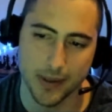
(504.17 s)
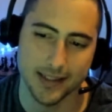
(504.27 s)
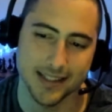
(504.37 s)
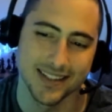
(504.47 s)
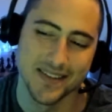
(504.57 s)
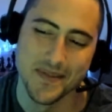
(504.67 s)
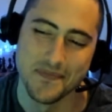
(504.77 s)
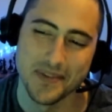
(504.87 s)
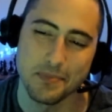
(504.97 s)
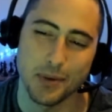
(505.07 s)
but,
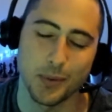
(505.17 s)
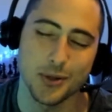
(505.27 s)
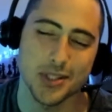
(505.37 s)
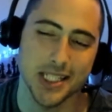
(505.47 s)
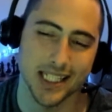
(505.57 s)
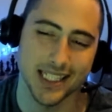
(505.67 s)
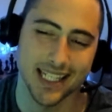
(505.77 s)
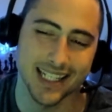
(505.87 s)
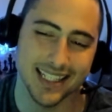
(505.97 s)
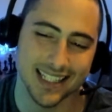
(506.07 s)
but when you see a
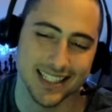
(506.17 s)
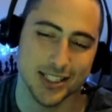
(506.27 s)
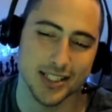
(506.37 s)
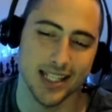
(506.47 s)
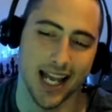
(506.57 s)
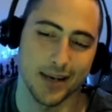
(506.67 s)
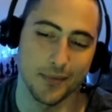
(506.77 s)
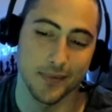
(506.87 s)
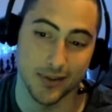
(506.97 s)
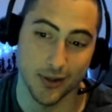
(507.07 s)
king like this and
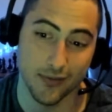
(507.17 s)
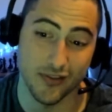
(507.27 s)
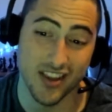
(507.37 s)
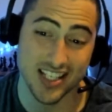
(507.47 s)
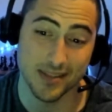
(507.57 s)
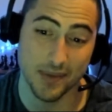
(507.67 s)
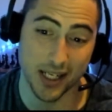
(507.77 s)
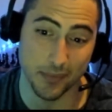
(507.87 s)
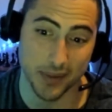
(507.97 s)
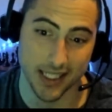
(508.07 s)
you have this
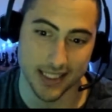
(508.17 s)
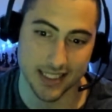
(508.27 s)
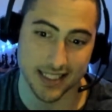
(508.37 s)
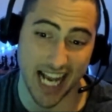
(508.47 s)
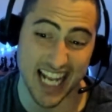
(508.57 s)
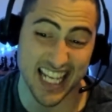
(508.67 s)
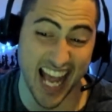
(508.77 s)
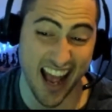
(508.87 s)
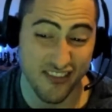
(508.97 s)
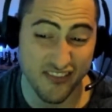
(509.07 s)
many pieces and the
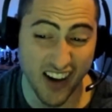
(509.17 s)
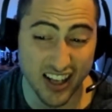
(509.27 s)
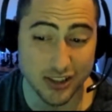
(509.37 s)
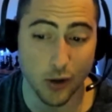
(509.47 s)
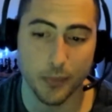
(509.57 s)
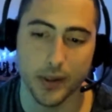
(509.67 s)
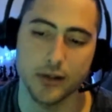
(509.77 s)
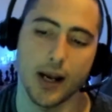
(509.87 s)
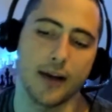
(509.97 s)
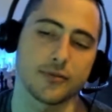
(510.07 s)
F file's open,
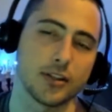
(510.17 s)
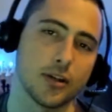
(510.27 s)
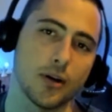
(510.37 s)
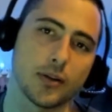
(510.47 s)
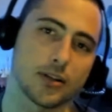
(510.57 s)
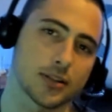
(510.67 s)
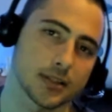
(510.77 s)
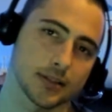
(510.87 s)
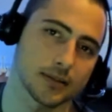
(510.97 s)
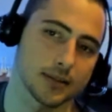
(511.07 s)
you have to know
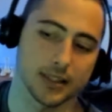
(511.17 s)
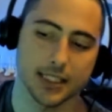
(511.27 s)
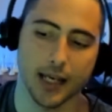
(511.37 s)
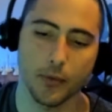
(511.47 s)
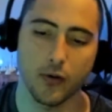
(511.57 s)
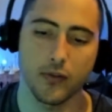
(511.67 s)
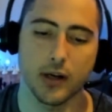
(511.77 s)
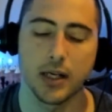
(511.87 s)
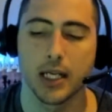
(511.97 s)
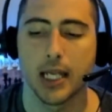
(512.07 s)
there's it's game over.
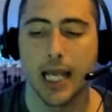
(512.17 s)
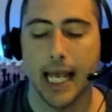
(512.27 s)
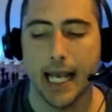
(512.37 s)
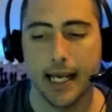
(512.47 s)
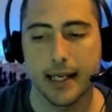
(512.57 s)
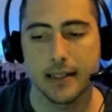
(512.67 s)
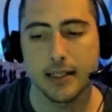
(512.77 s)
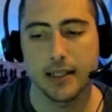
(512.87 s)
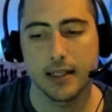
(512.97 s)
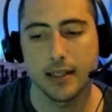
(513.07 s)
And
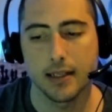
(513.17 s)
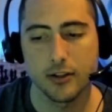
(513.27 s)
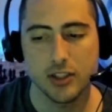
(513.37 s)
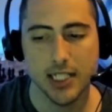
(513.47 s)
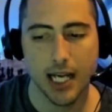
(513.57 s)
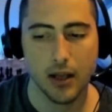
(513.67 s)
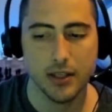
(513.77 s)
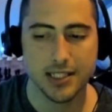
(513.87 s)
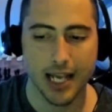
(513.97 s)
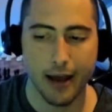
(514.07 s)
you see how
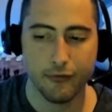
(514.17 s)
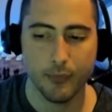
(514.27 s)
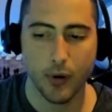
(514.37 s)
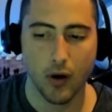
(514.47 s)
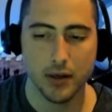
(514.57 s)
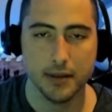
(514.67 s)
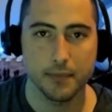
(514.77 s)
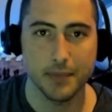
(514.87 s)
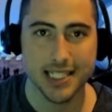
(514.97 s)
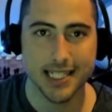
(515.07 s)
this F pawn
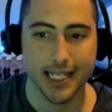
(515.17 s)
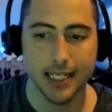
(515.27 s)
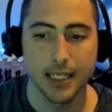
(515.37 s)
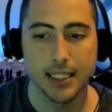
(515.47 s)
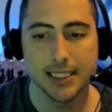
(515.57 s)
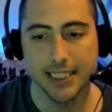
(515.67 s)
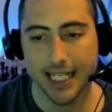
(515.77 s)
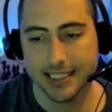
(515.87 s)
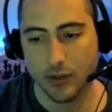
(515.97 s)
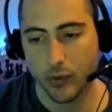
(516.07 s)
missing?
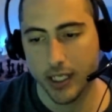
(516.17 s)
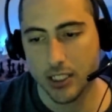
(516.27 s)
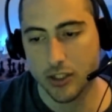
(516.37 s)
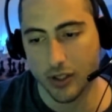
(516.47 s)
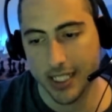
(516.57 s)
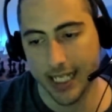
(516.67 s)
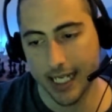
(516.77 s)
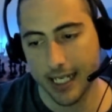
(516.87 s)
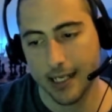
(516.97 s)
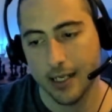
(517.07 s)
Yes, it weakens your
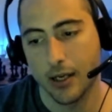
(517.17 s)
king,